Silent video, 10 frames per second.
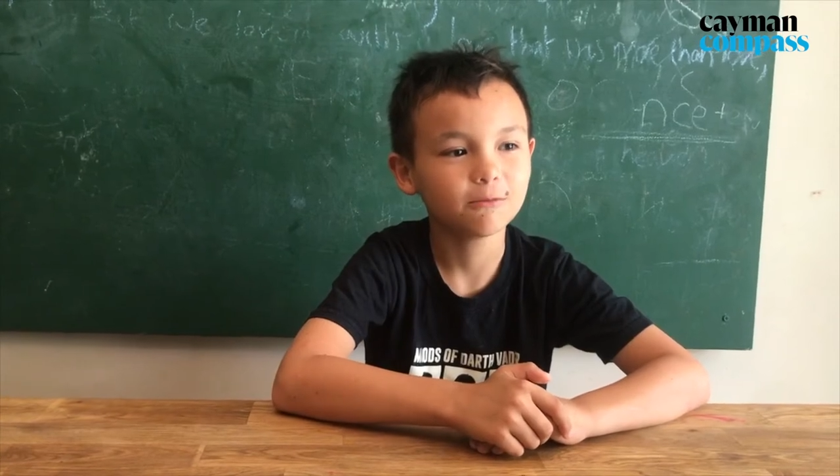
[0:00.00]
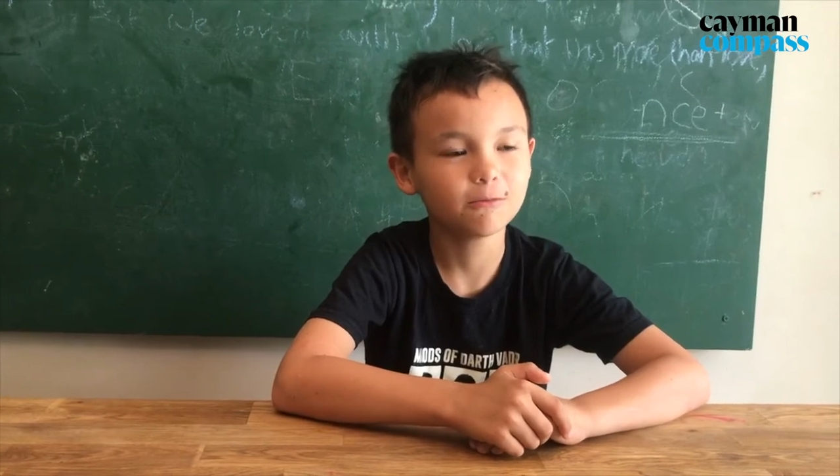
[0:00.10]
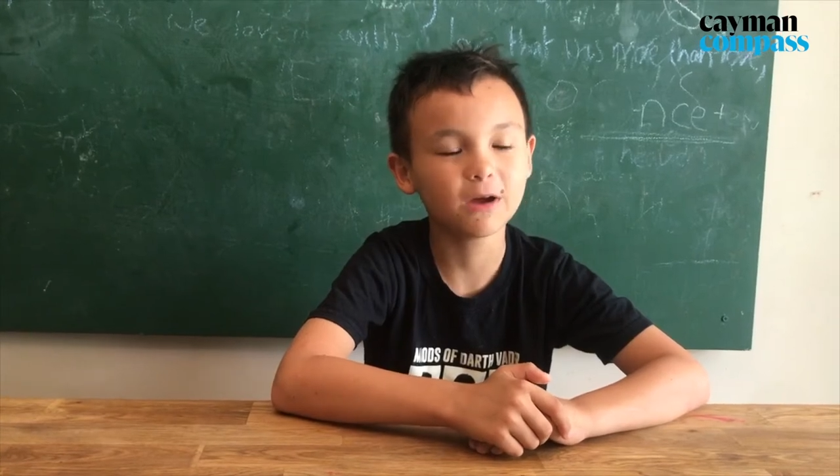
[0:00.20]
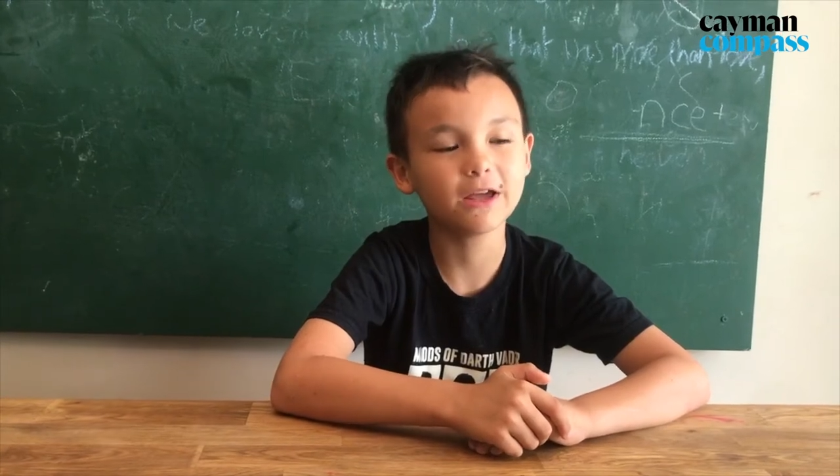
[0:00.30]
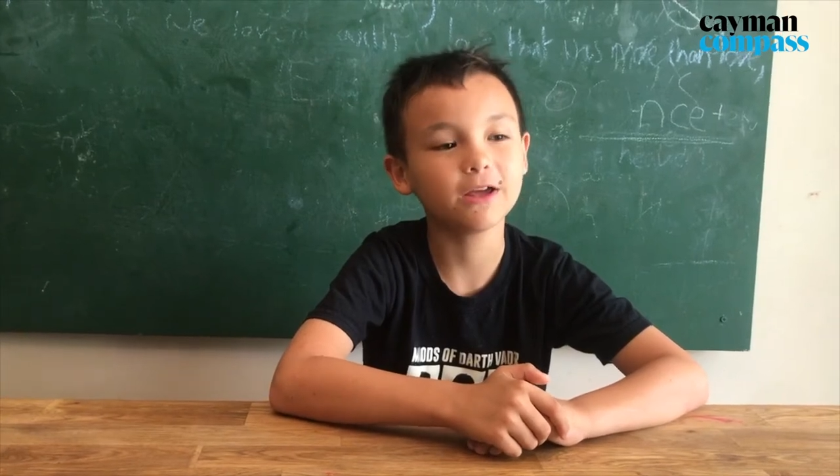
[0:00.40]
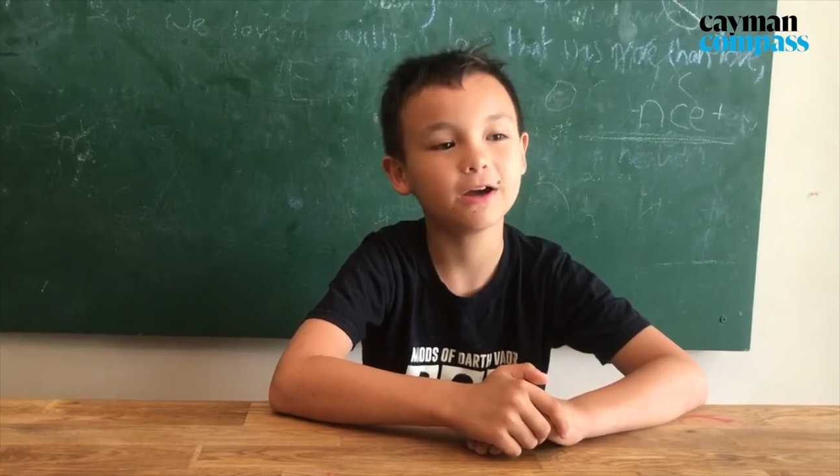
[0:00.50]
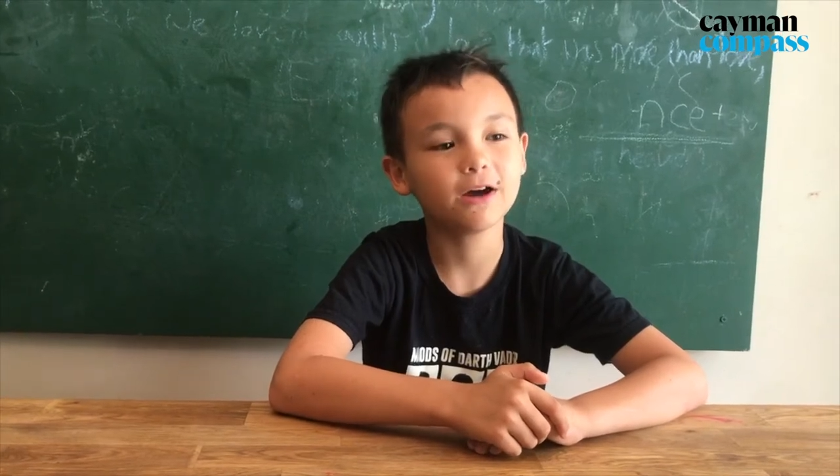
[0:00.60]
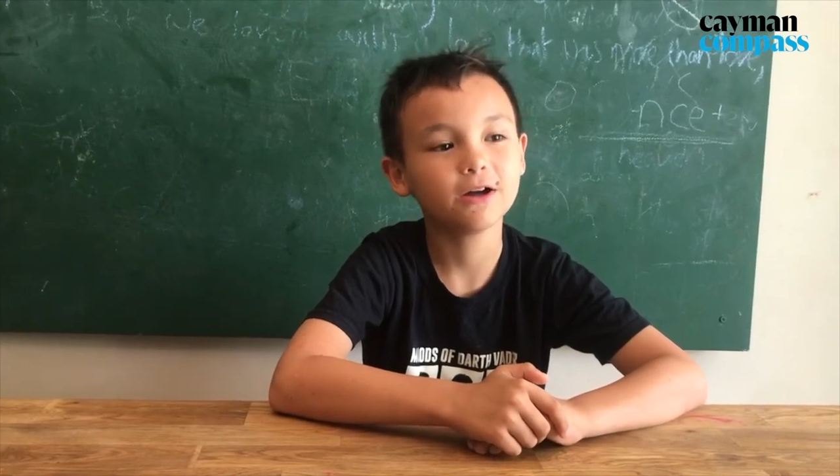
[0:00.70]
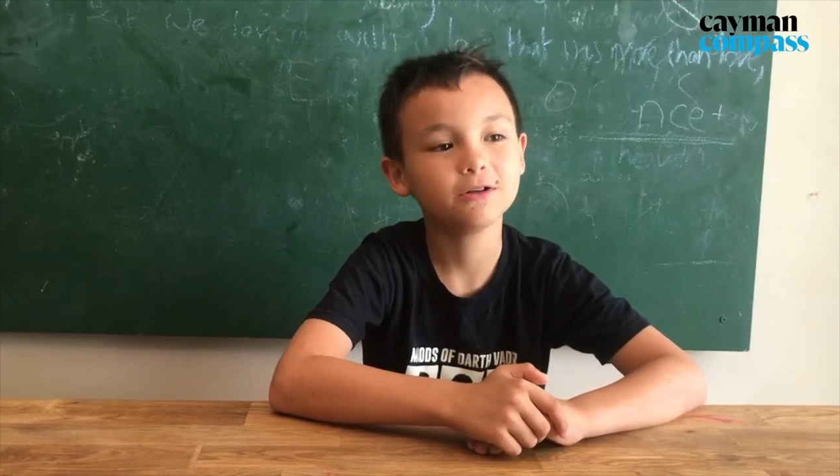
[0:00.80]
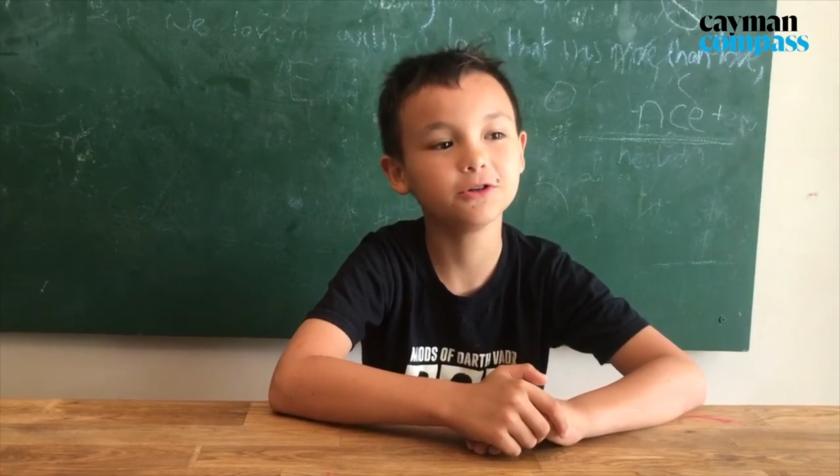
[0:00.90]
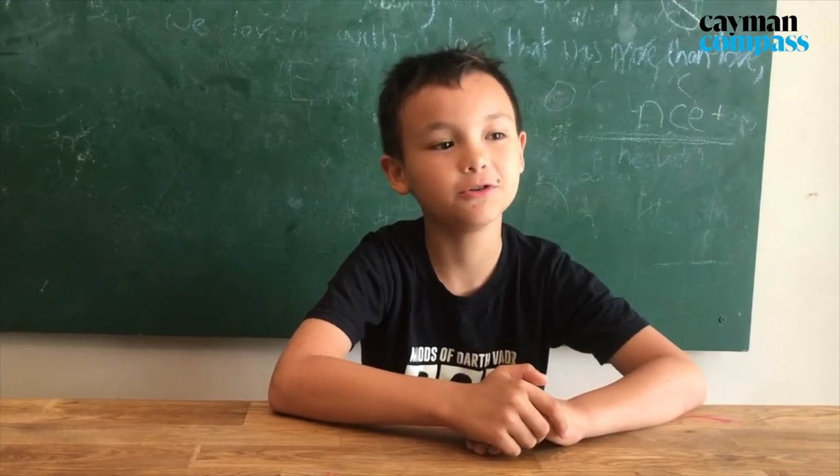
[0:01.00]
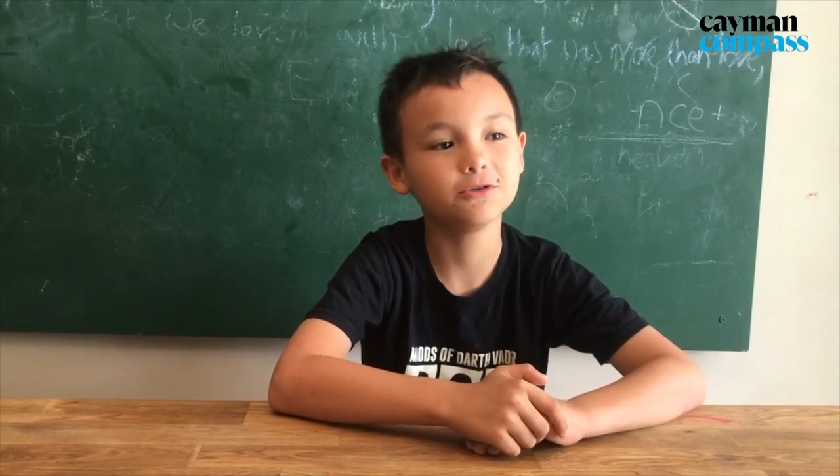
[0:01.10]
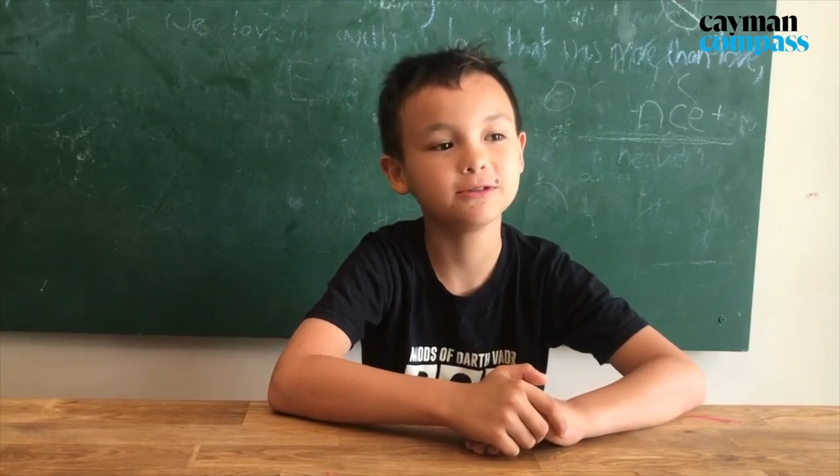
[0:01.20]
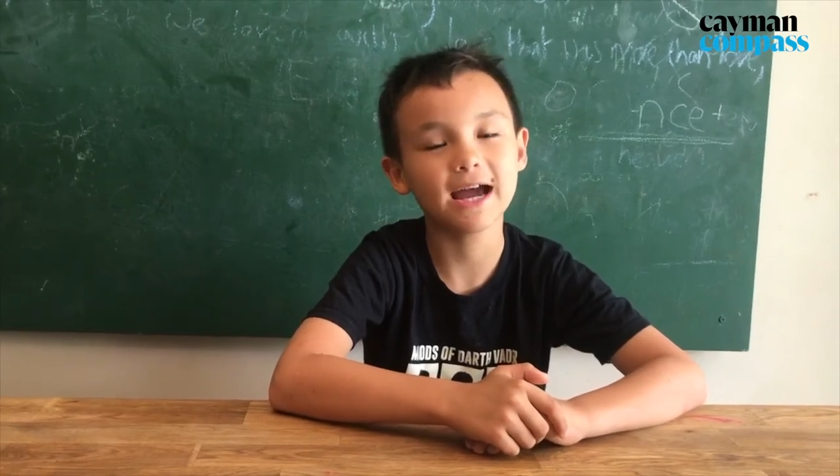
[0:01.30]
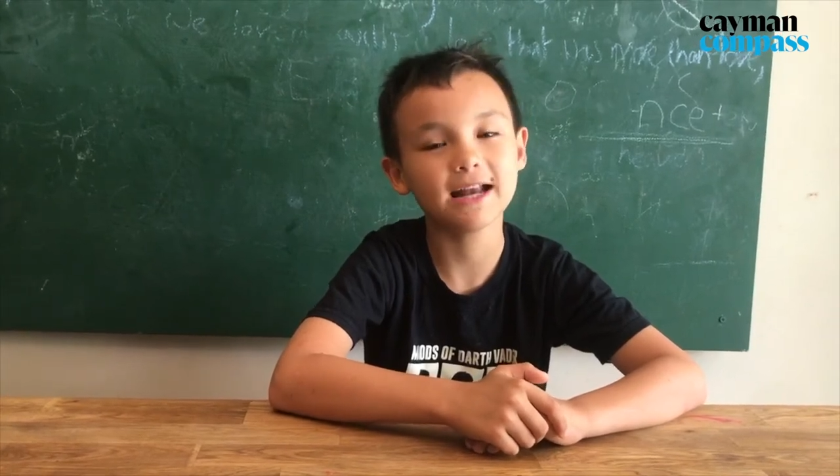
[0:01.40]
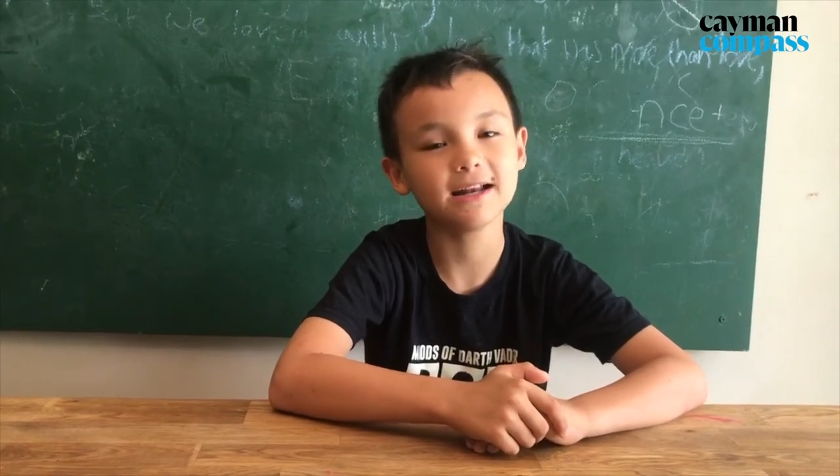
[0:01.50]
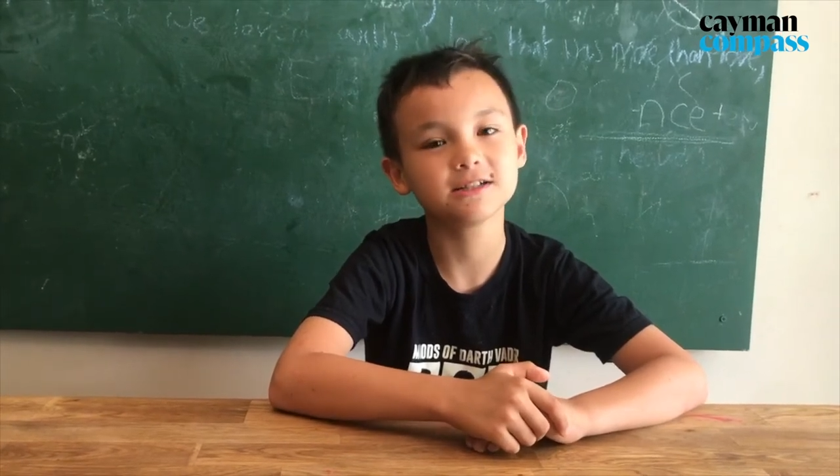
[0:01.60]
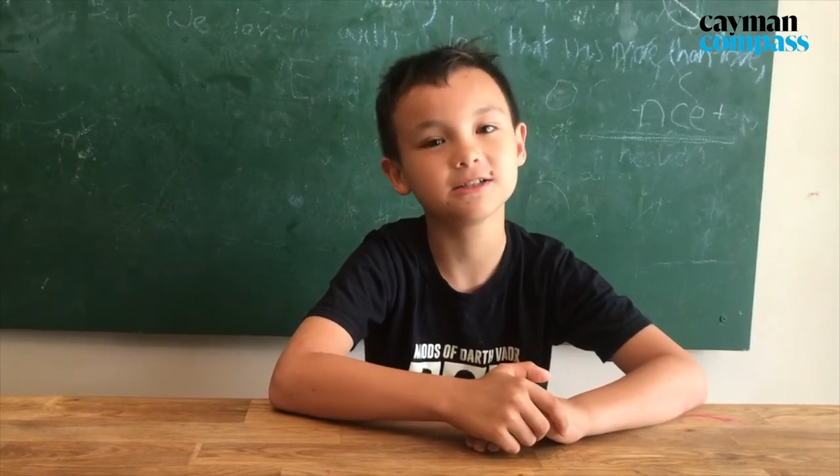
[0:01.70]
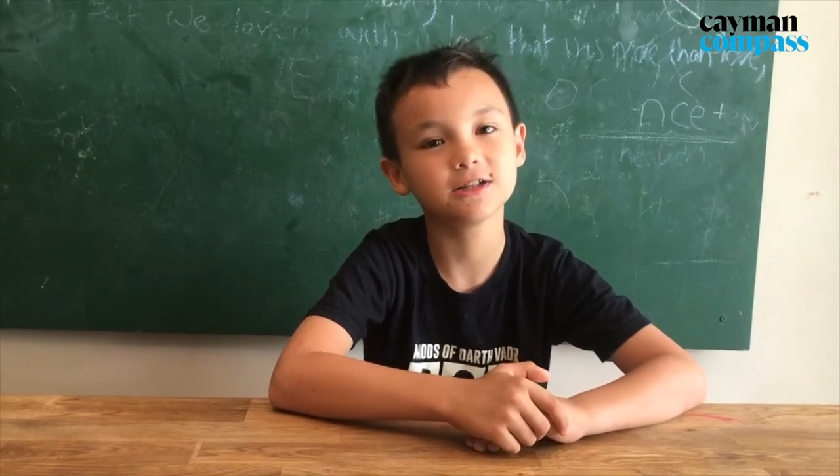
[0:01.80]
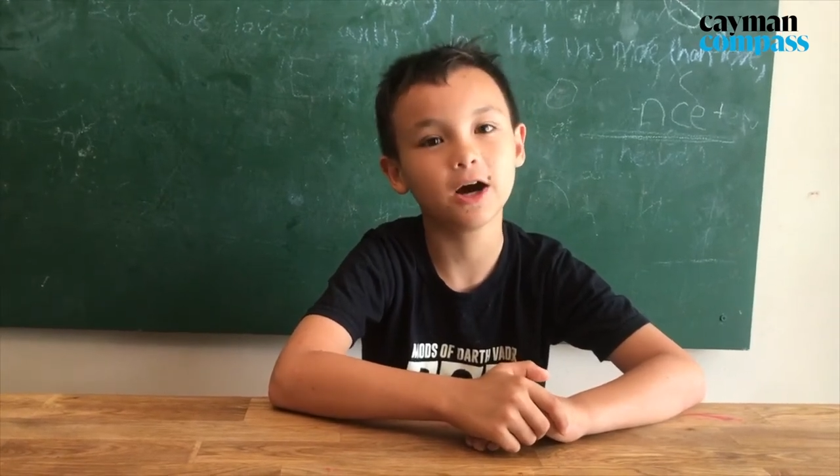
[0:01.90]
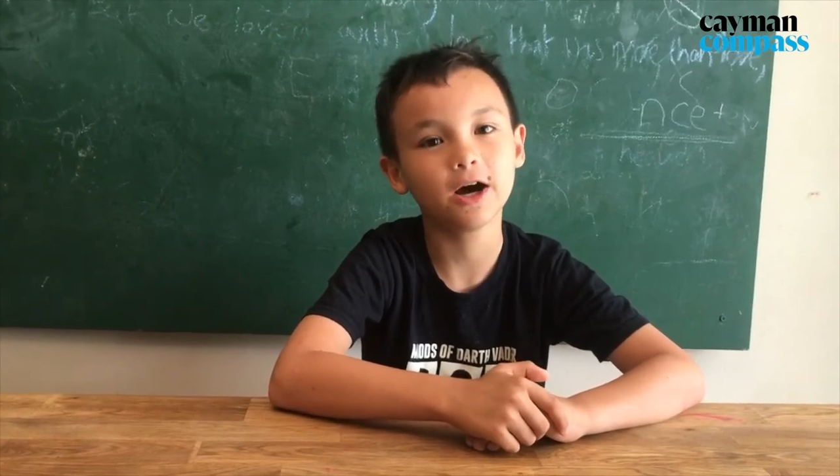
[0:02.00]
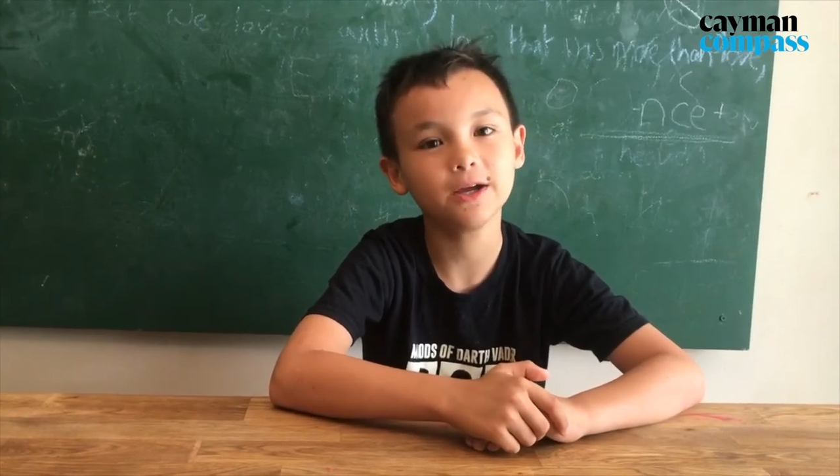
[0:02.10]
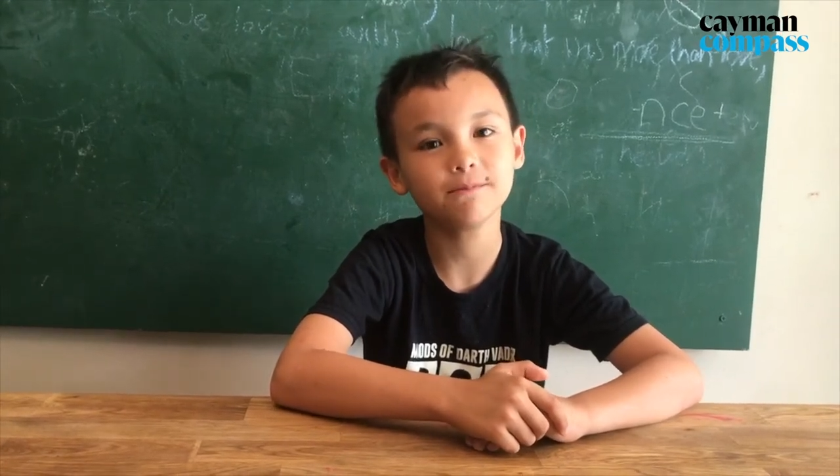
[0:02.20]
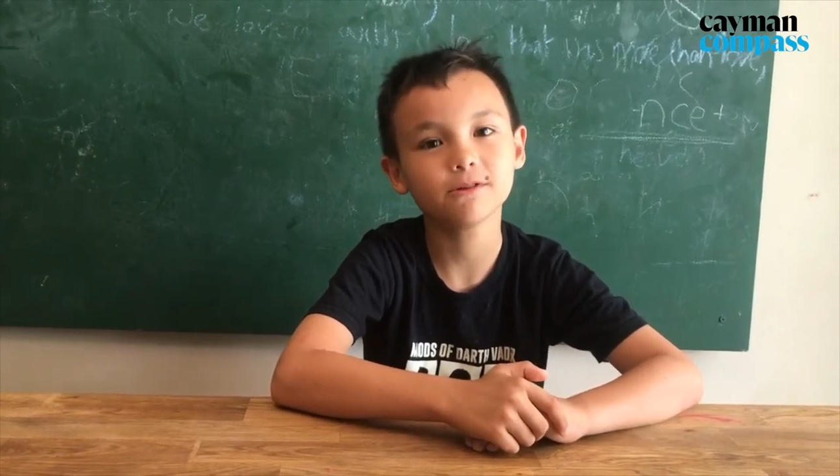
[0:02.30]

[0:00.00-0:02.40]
we do 10 at a time.